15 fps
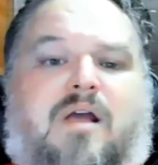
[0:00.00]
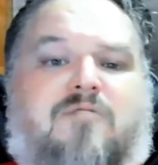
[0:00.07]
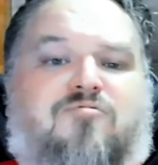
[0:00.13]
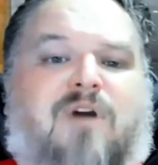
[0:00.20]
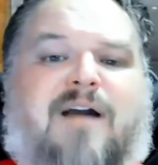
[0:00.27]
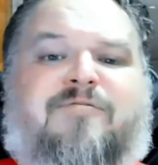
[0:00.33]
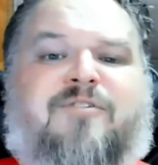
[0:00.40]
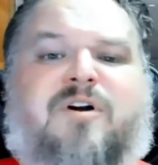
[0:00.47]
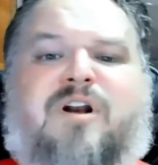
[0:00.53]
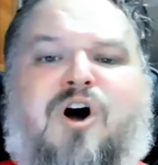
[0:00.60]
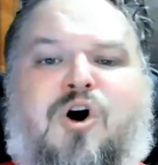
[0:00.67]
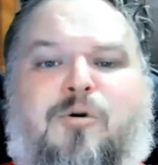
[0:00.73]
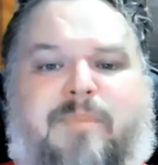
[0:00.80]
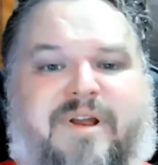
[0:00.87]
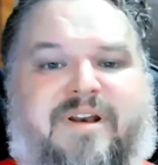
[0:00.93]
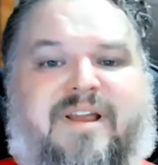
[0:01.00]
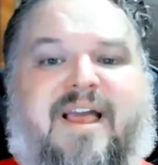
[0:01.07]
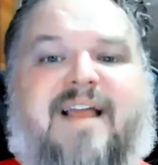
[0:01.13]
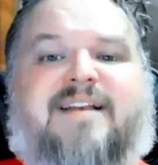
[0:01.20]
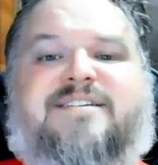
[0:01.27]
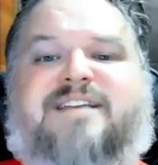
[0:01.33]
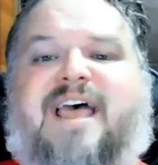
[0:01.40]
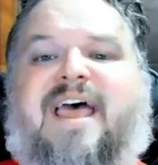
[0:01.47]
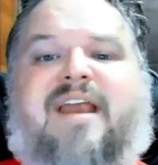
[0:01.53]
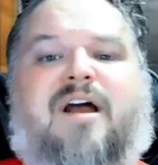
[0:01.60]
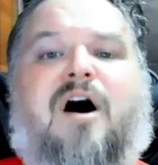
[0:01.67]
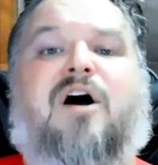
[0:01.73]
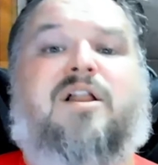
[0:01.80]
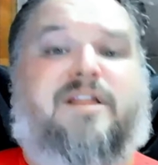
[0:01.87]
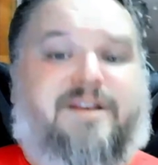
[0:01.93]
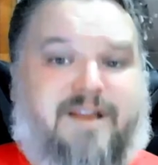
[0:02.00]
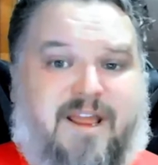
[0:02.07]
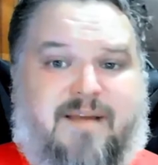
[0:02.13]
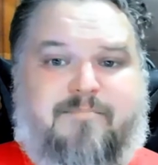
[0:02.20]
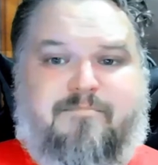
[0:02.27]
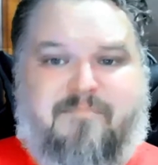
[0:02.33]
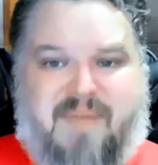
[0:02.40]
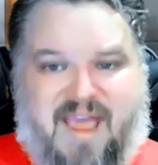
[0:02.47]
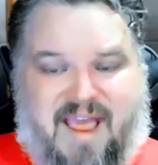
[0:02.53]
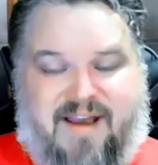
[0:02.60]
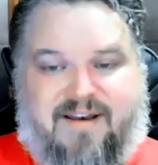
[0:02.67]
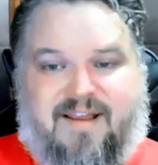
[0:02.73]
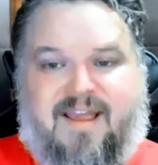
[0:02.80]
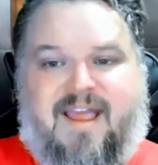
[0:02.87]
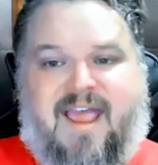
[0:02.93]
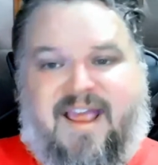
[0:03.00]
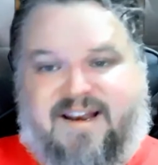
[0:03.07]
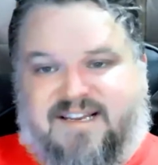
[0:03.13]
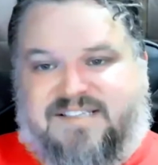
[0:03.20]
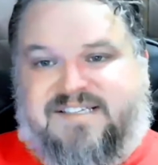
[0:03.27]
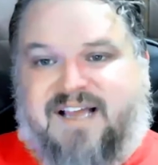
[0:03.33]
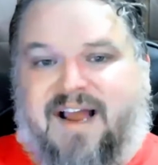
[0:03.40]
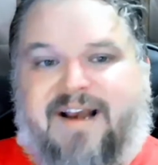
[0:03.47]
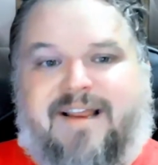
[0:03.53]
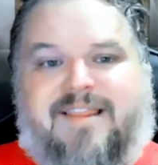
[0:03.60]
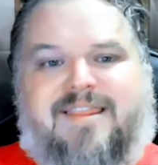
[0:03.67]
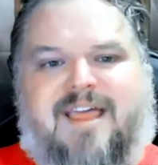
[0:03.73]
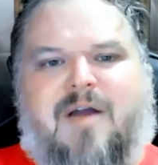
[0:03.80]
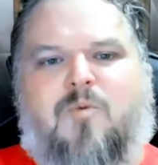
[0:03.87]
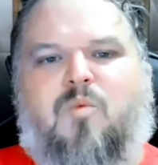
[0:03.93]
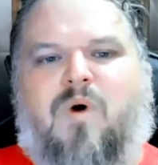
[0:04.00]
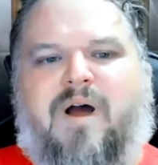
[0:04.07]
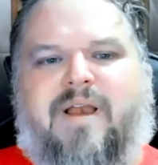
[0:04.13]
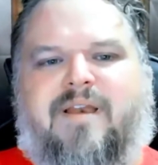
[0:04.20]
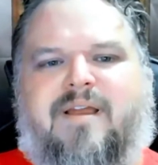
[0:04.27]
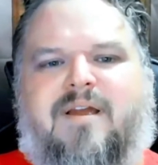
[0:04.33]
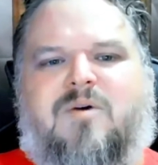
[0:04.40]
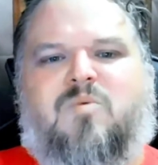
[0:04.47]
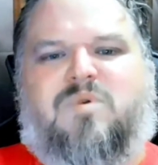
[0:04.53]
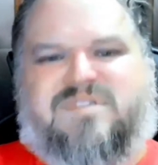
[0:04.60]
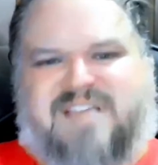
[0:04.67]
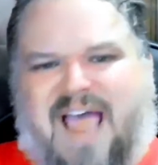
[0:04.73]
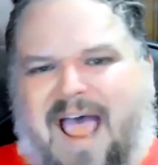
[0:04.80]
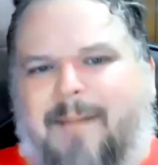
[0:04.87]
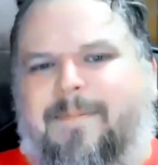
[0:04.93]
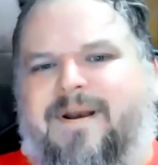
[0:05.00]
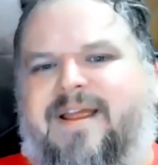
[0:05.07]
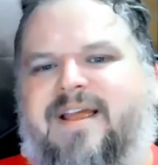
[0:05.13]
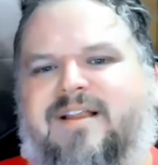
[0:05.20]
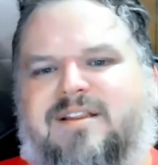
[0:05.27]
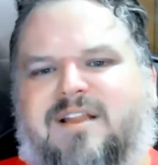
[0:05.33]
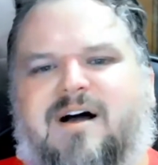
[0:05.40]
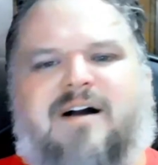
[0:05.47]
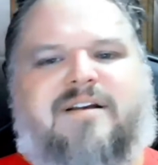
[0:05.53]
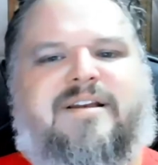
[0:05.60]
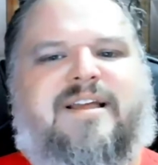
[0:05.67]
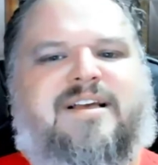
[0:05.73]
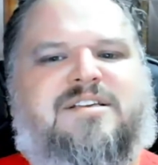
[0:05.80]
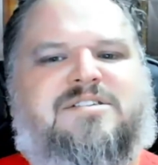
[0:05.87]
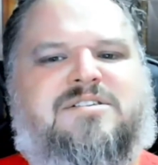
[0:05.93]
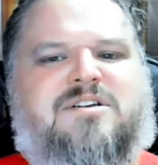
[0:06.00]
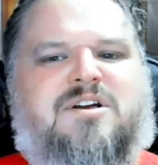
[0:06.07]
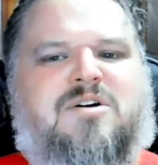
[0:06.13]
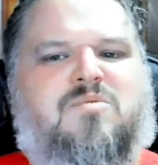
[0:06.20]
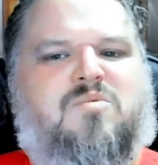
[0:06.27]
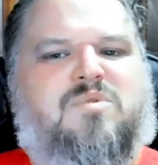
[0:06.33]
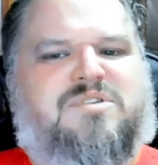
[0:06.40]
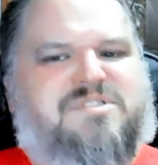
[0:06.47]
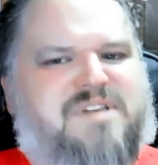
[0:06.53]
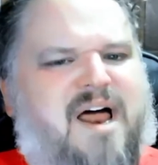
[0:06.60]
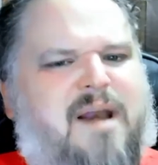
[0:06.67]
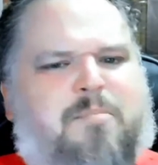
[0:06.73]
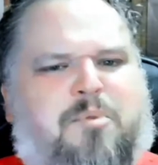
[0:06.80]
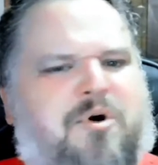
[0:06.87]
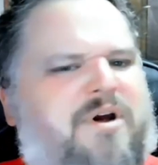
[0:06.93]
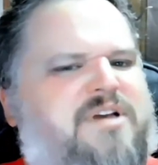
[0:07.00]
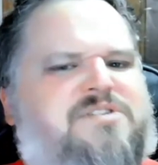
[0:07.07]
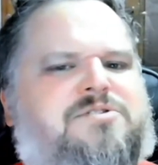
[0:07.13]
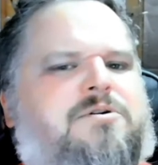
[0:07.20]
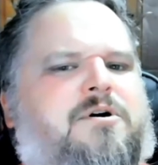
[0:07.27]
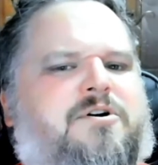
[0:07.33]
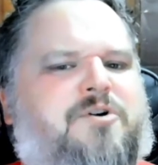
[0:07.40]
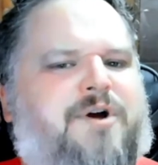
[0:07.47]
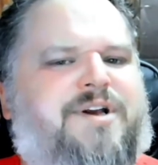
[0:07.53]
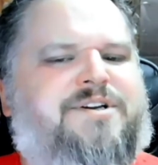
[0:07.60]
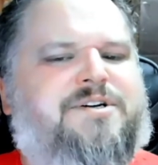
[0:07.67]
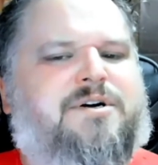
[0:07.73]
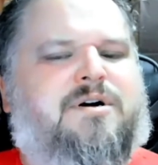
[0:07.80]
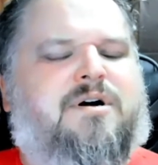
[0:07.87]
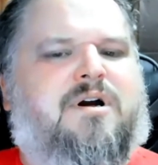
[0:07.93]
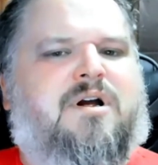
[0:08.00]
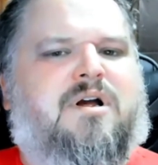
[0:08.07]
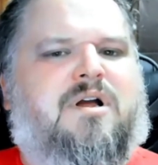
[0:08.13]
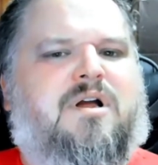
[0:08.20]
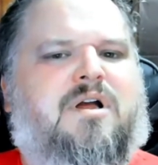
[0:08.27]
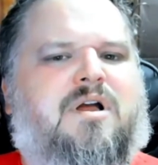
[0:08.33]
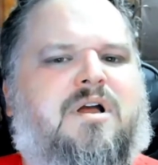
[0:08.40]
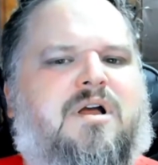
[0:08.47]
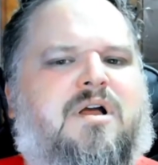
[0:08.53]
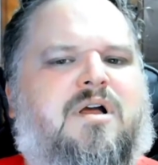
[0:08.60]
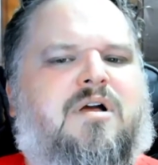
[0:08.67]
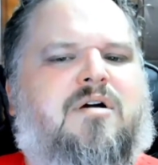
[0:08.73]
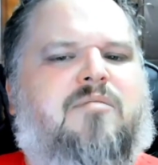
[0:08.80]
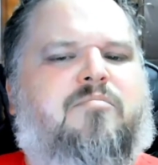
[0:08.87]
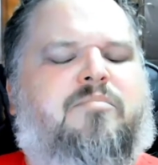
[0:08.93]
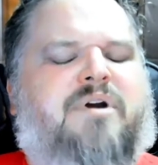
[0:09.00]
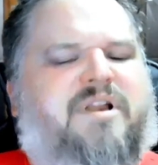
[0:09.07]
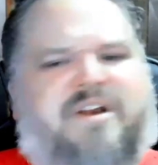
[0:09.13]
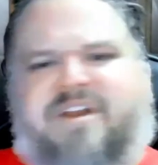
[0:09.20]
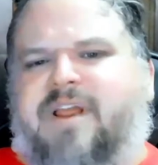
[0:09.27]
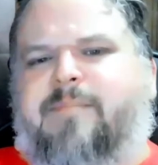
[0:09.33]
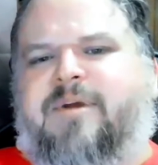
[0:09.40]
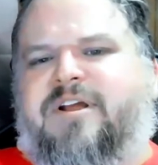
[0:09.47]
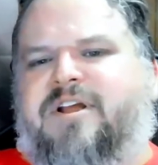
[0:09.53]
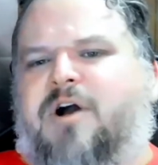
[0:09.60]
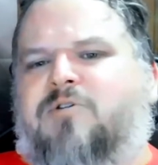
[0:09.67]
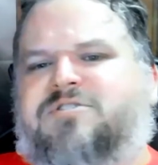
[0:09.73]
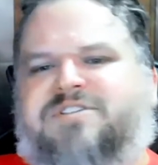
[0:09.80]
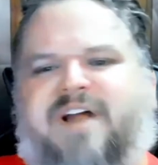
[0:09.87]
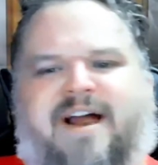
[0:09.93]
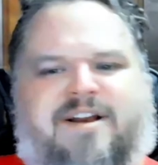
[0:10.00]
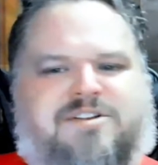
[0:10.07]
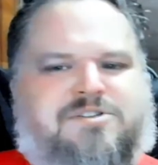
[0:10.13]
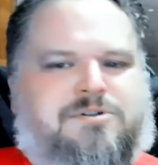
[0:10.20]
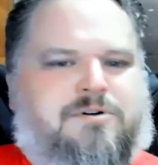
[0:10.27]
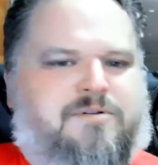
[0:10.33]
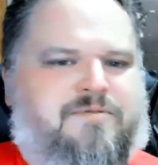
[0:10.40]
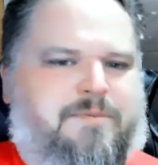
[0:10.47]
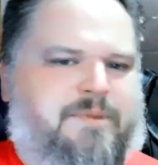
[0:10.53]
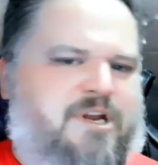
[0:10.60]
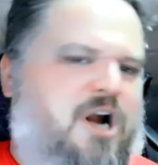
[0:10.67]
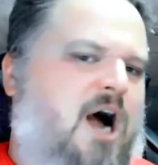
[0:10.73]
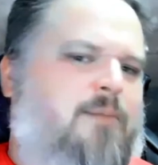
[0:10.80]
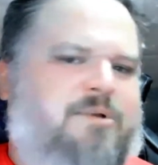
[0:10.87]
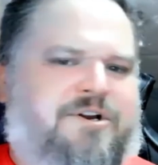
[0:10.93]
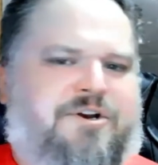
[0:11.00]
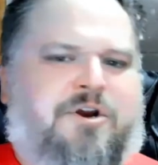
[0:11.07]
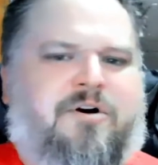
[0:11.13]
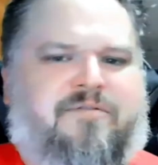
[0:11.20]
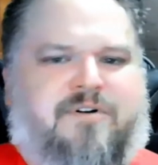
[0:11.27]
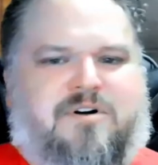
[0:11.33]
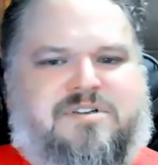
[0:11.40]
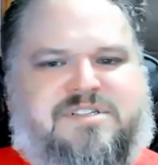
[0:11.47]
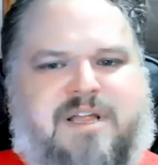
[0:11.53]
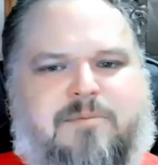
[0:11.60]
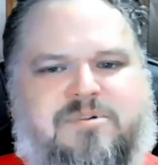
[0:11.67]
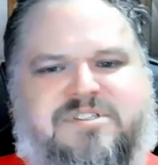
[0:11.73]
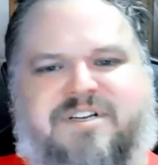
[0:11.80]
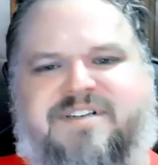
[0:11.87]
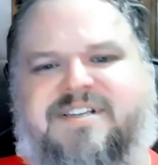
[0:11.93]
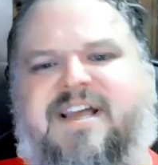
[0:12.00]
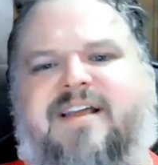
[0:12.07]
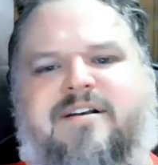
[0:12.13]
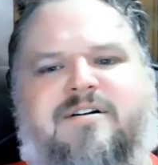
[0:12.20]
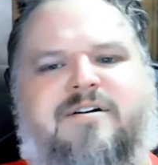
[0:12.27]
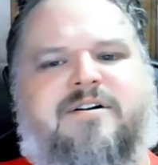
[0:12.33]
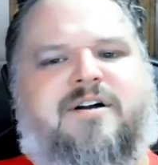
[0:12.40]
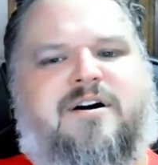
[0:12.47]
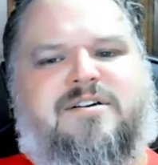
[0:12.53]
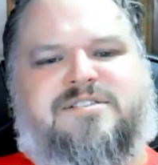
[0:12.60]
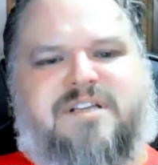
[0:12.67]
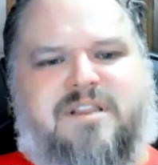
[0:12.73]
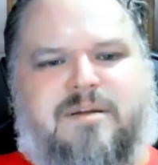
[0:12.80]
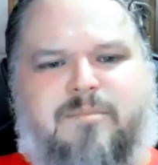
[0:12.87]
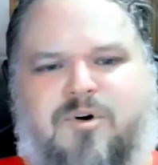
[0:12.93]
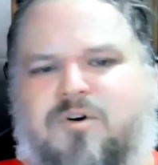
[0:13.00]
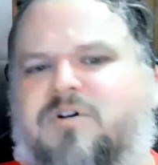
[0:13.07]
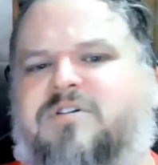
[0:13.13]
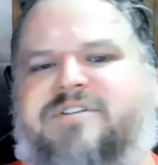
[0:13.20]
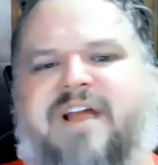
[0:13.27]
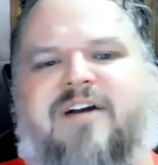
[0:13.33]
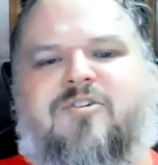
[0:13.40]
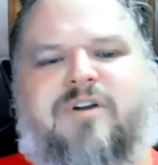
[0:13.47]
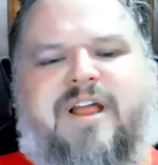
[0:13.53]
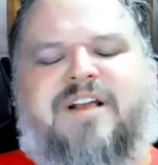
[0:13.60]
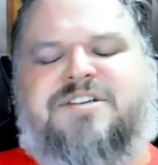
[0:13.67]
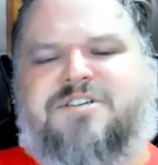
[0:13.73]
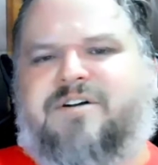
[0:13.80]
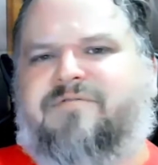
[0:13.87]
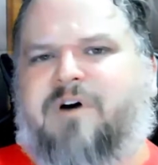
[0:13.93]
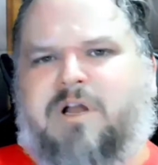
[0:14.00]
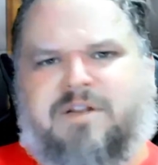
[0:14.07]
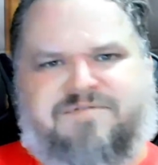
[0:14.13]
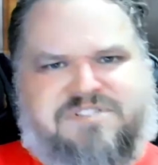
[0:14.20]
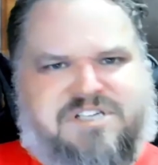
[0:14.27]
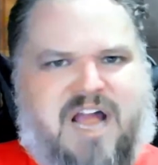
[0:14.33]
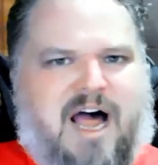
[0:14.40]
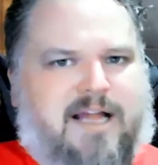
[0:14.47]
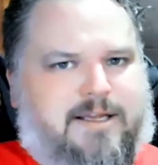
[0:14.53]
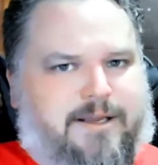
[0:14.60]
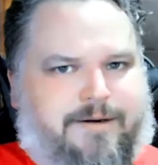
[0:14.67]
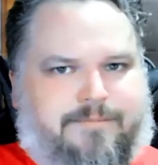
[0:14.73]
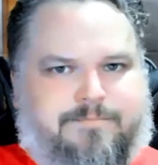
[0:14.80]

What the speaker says: Reverend Omen and Ted Holliday met and decided that what was happening in Loch Ness was not a prehistoric creature, but a demon ghost dinosaur from the Goblin universe that was intent on causing the moral degradation of all of Scotland.